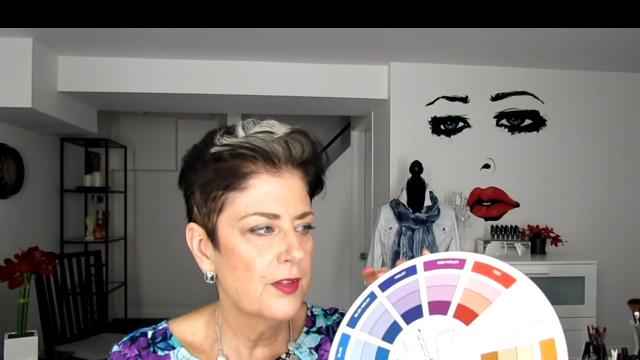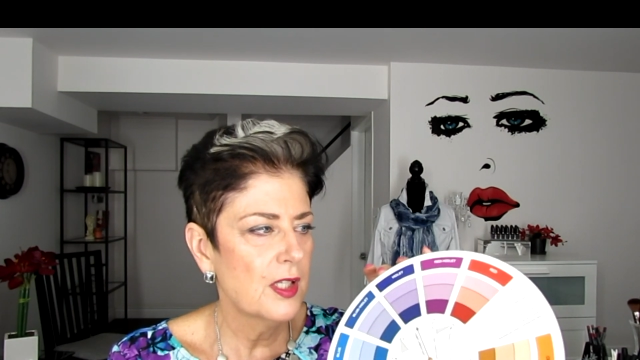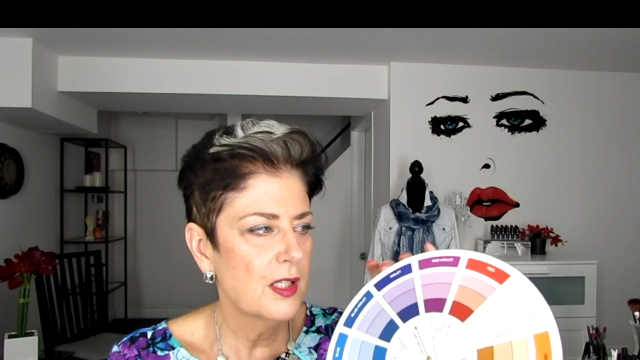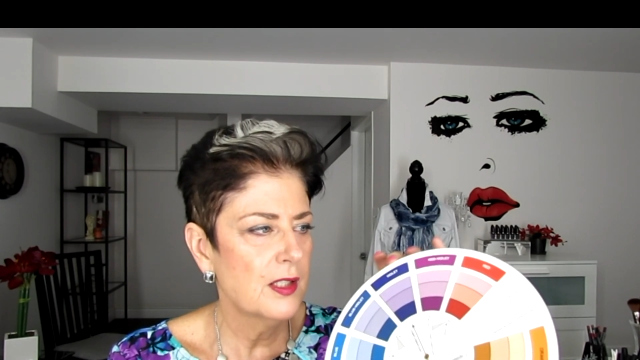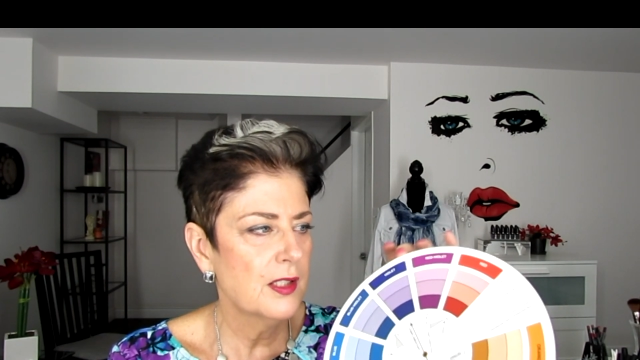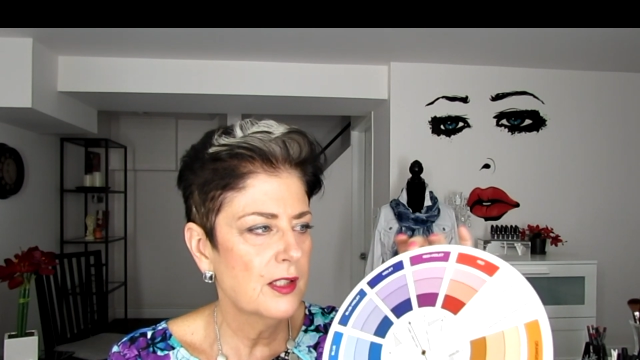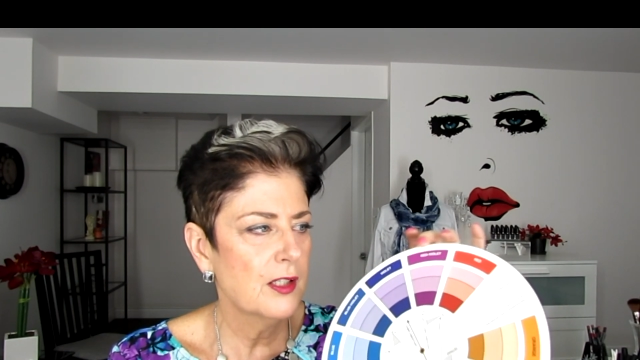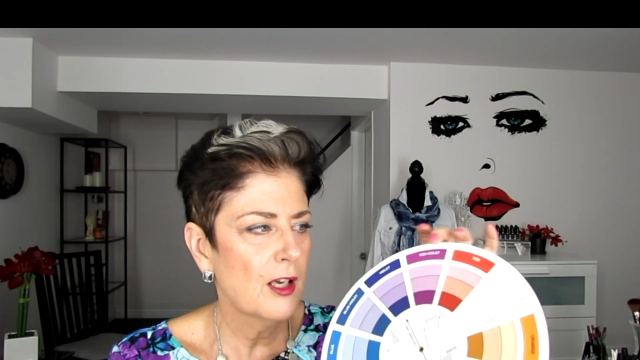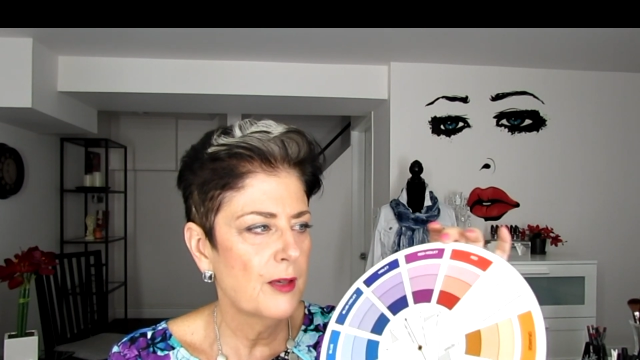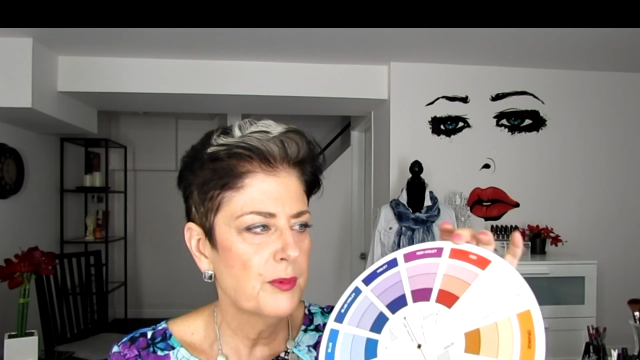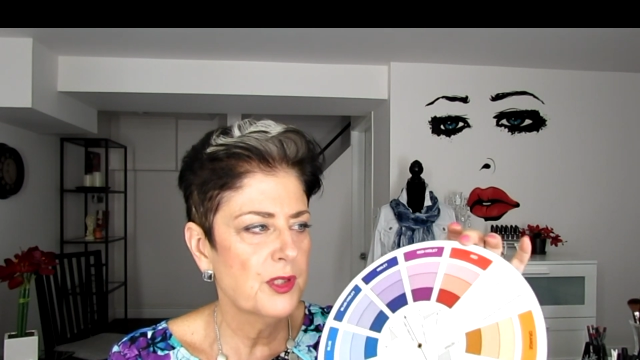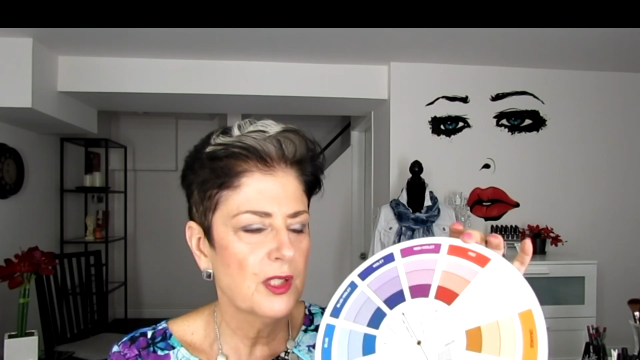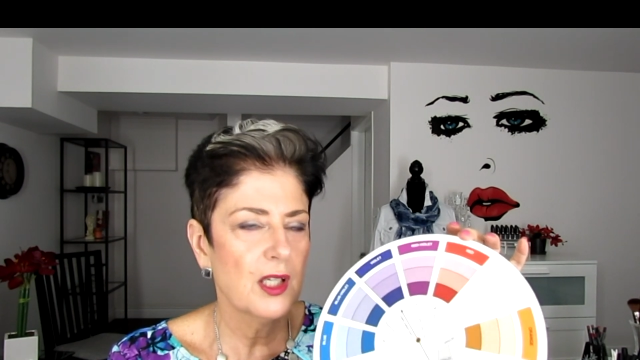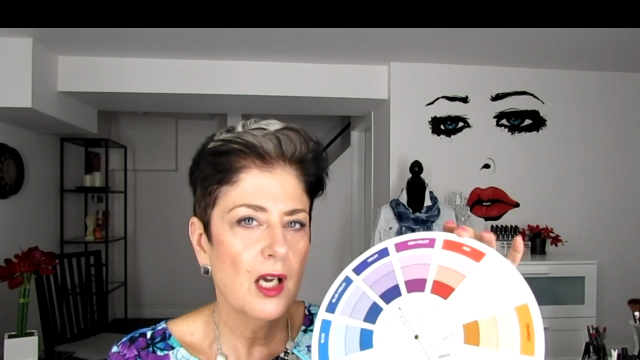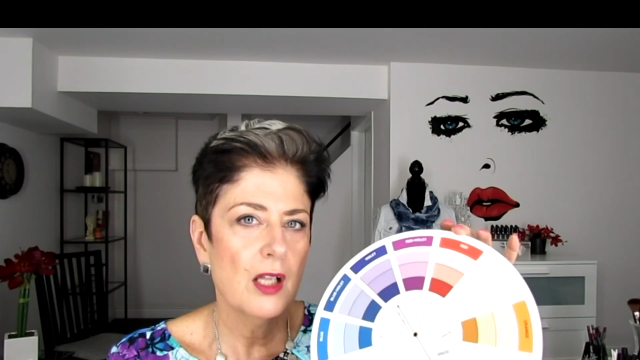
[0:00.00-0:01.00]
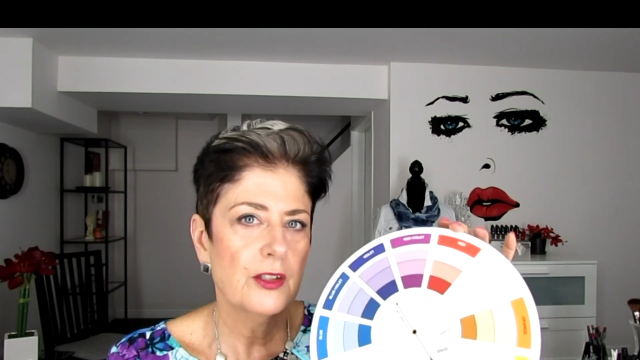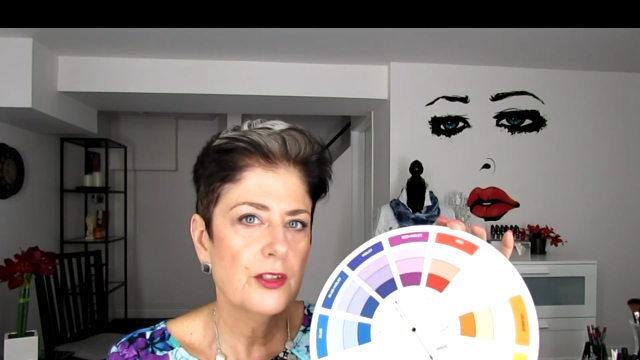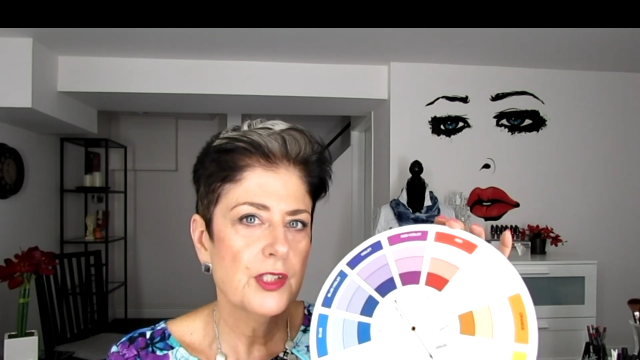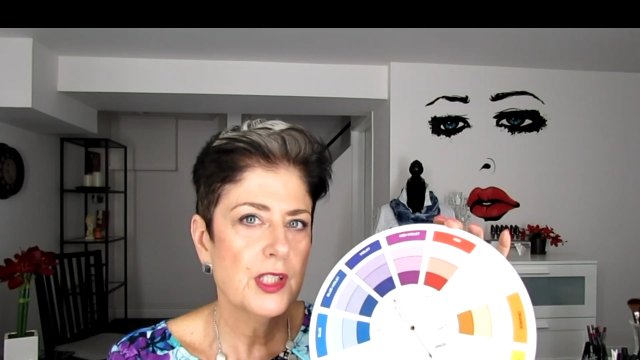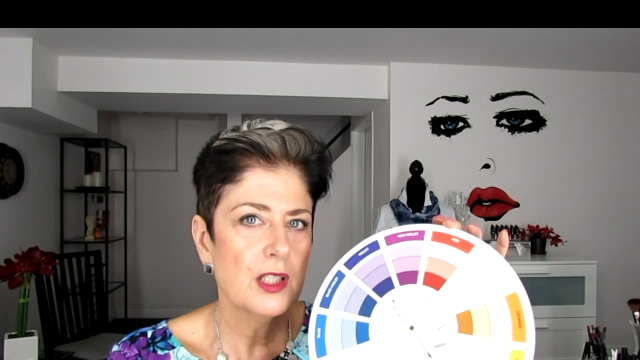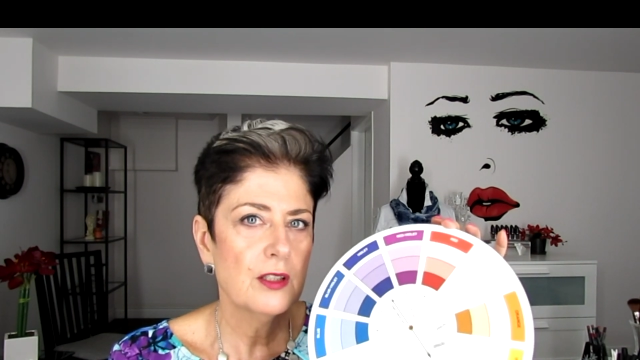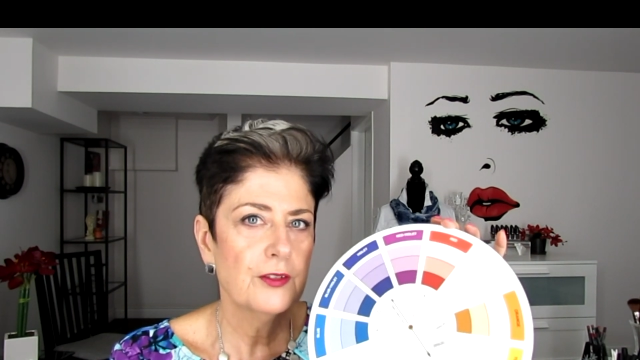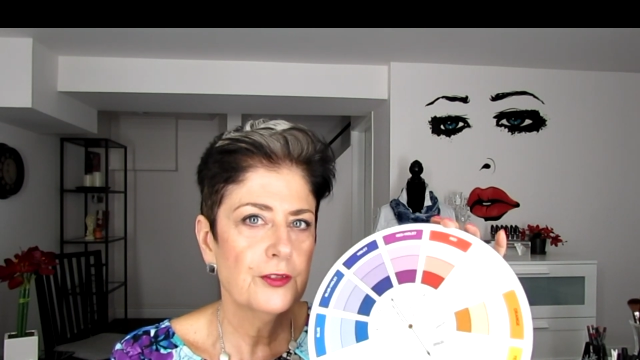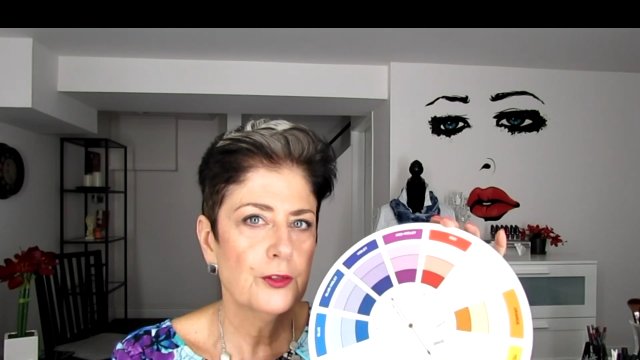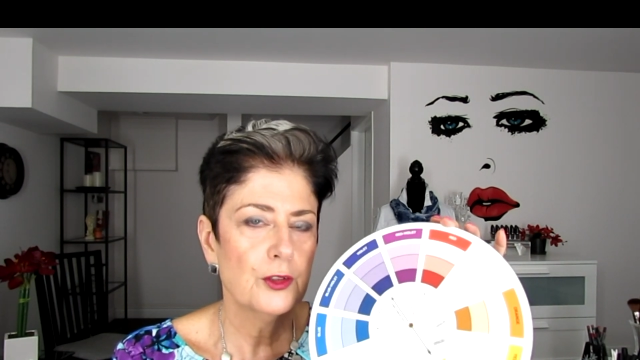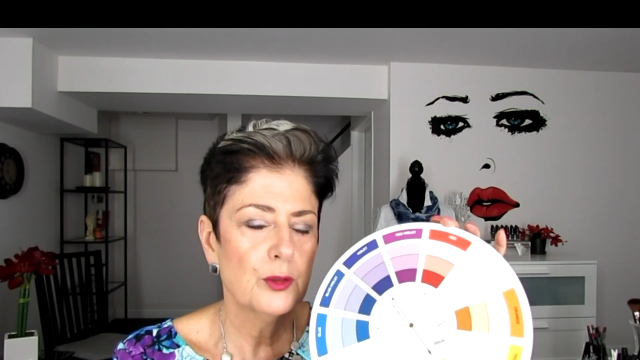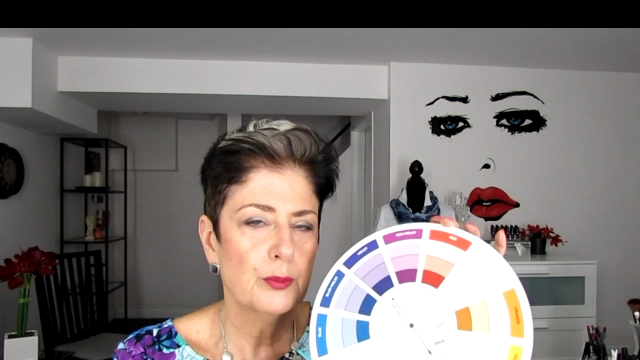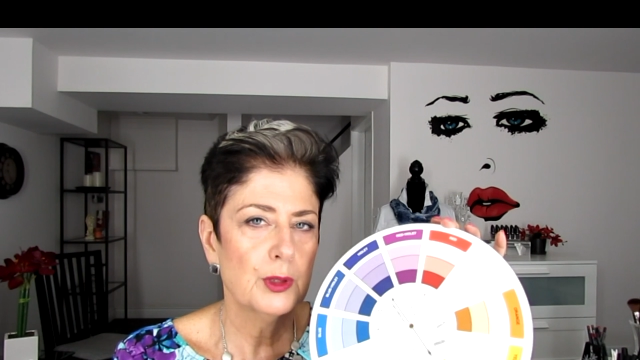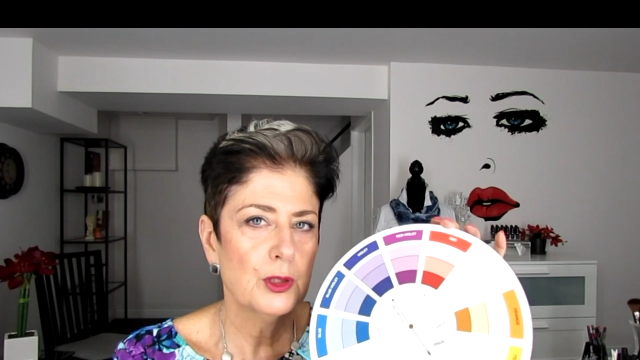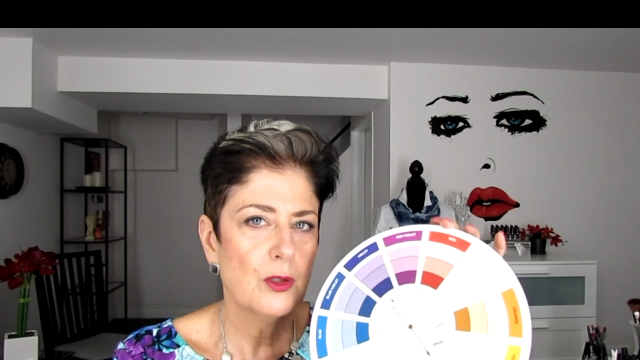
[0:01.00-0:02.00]
these types of colors here for
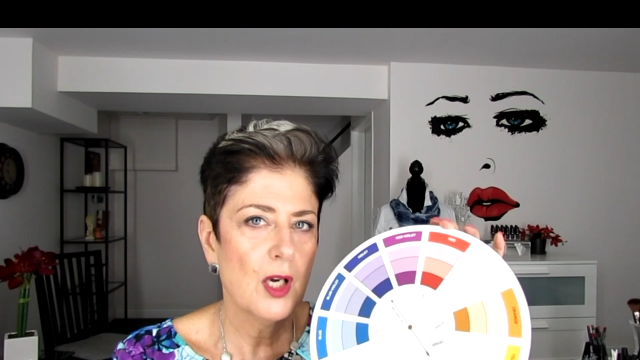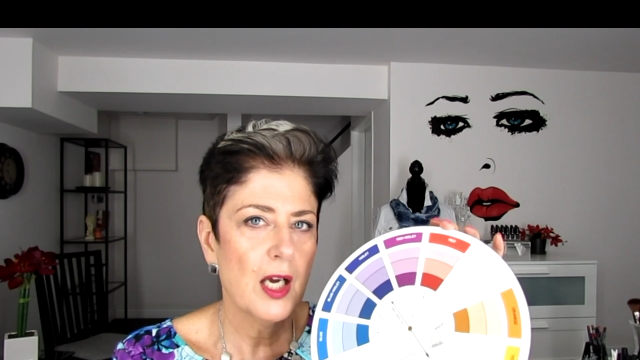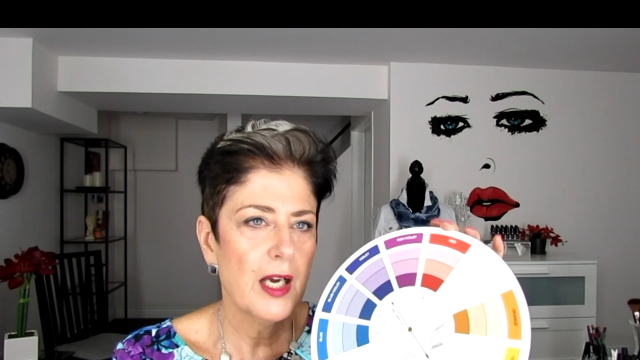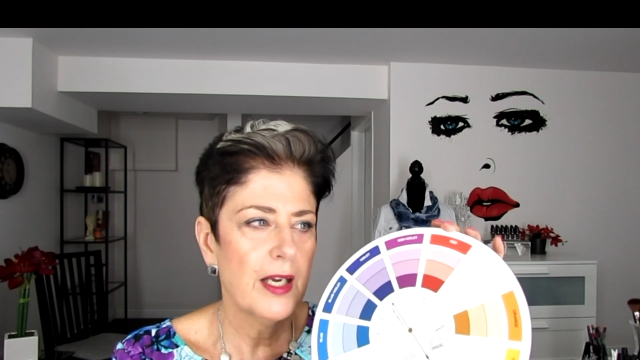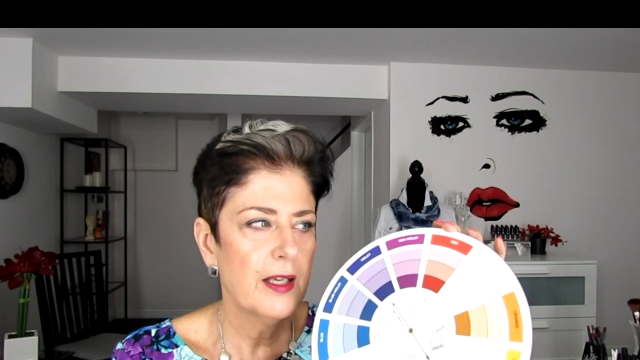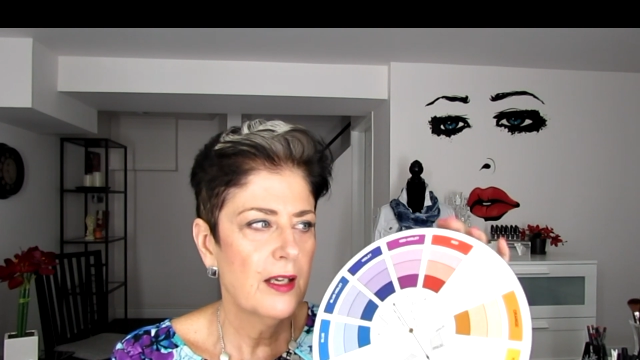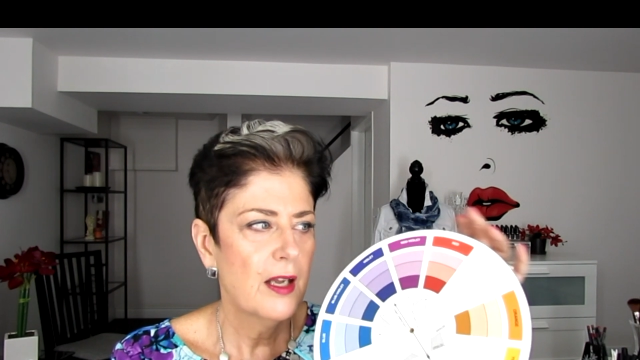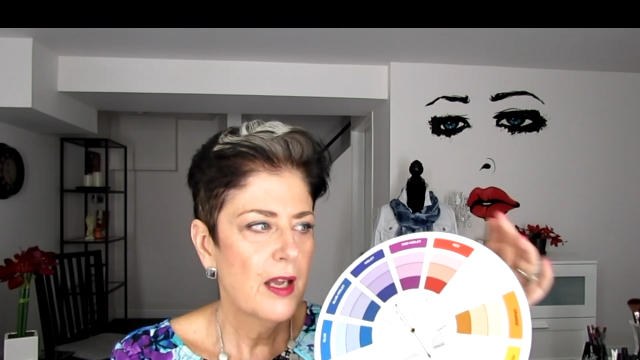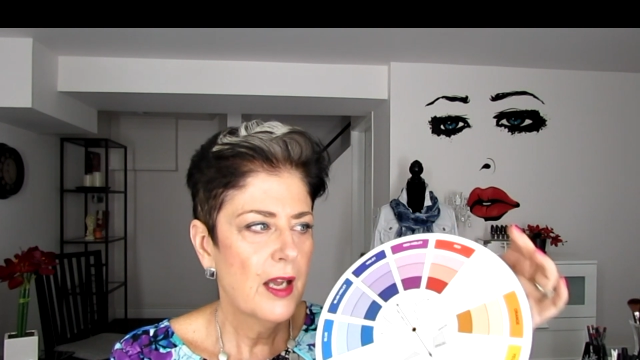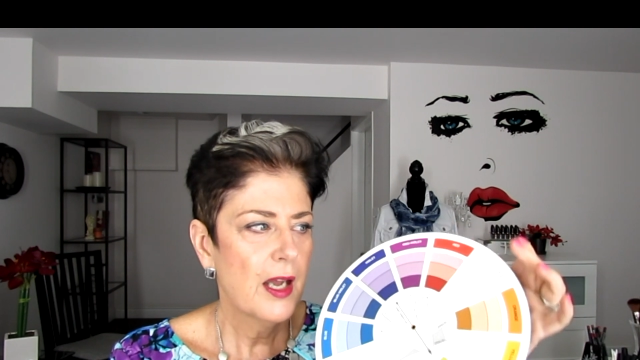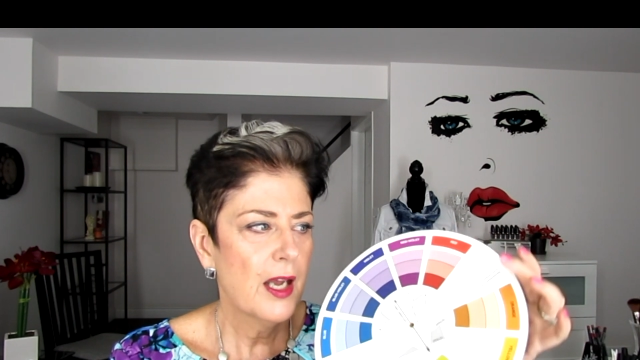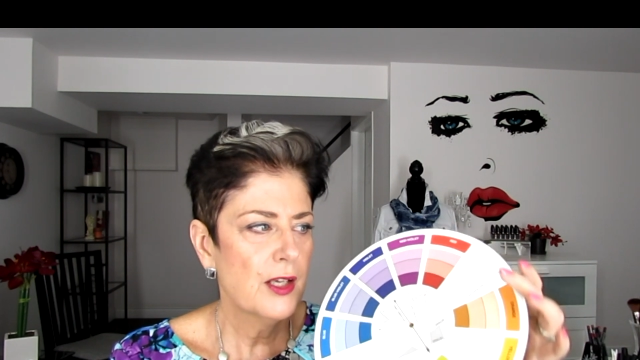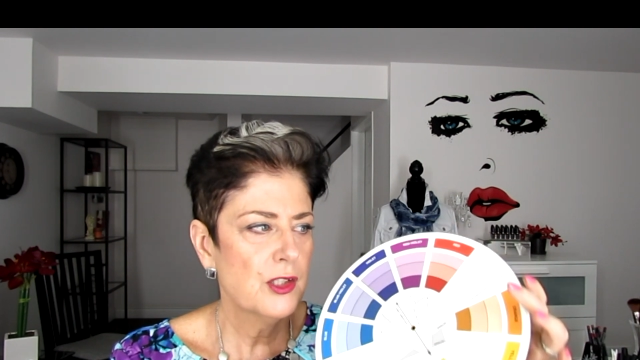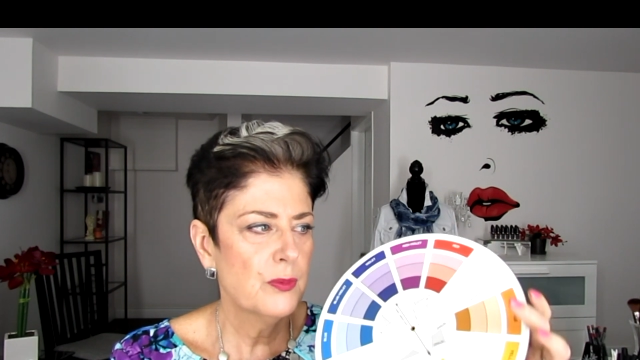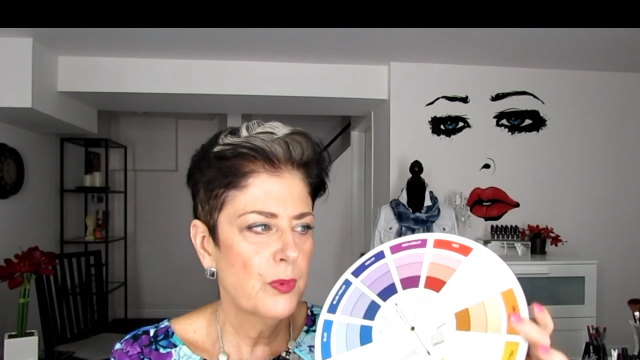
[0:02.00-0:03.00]
the blue eye as